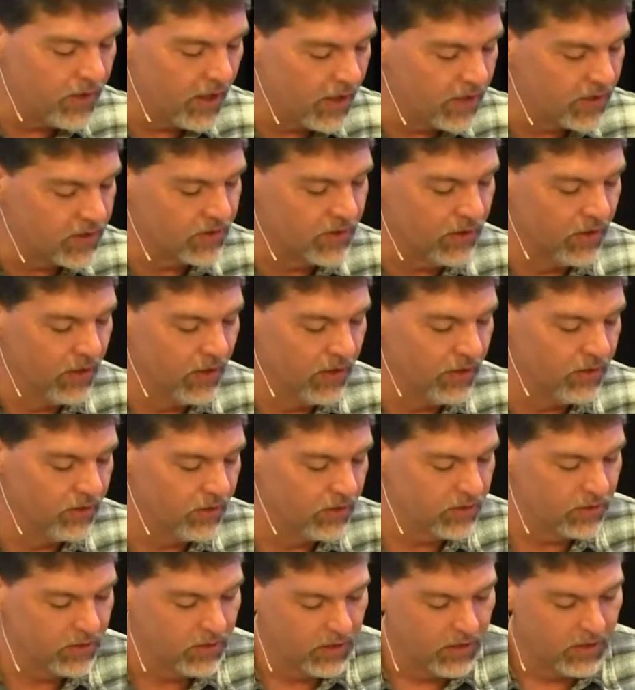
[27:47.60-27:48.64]
their
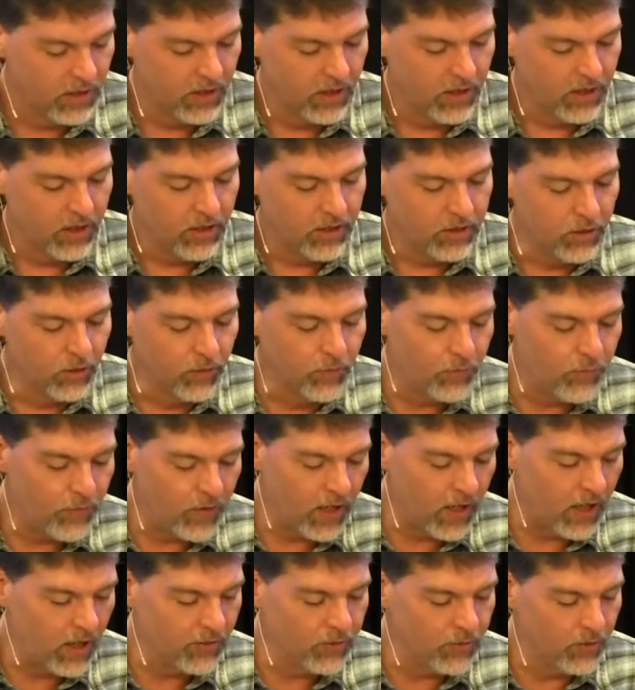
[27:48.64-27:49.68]
sins, your
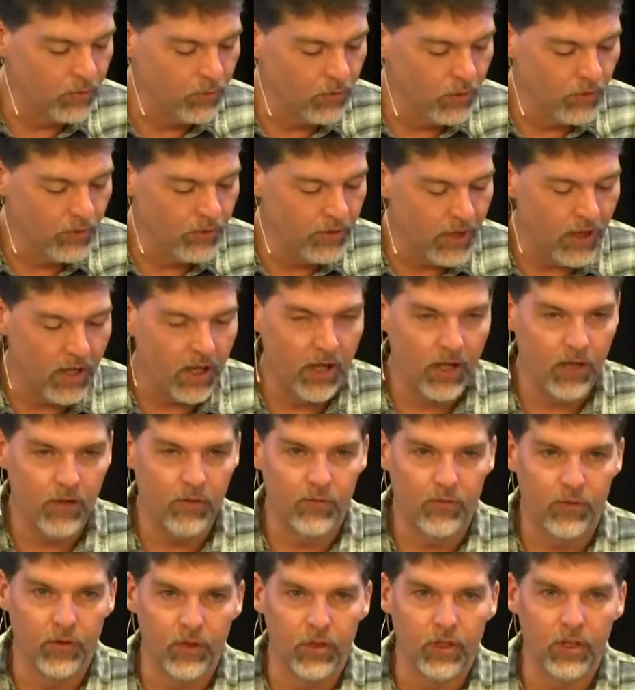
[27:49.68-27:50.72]
Father will not
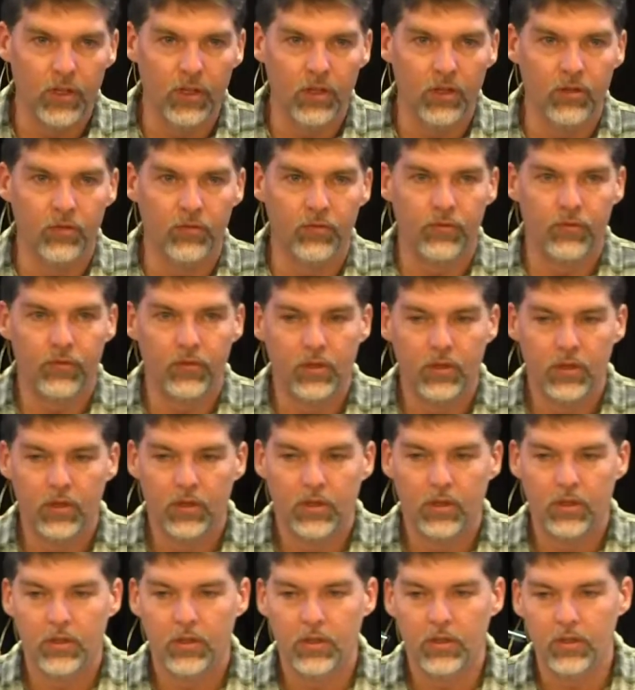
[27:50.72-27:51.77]
forgive
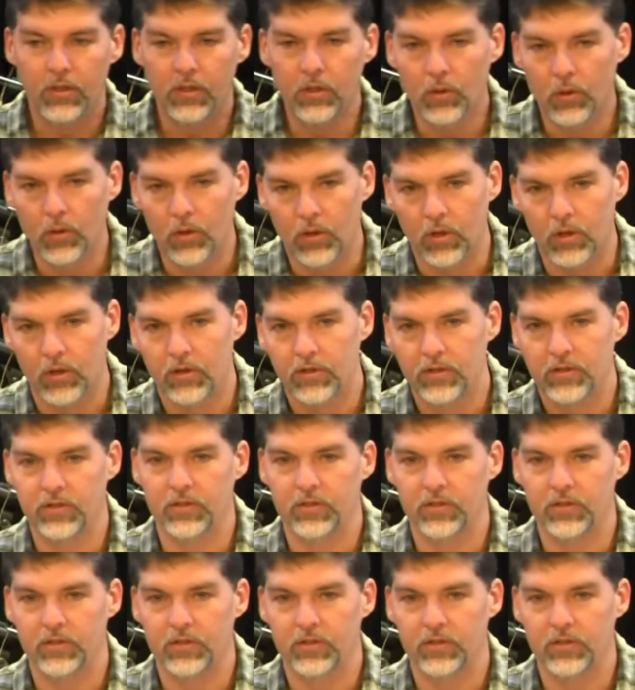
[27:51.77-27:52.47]
your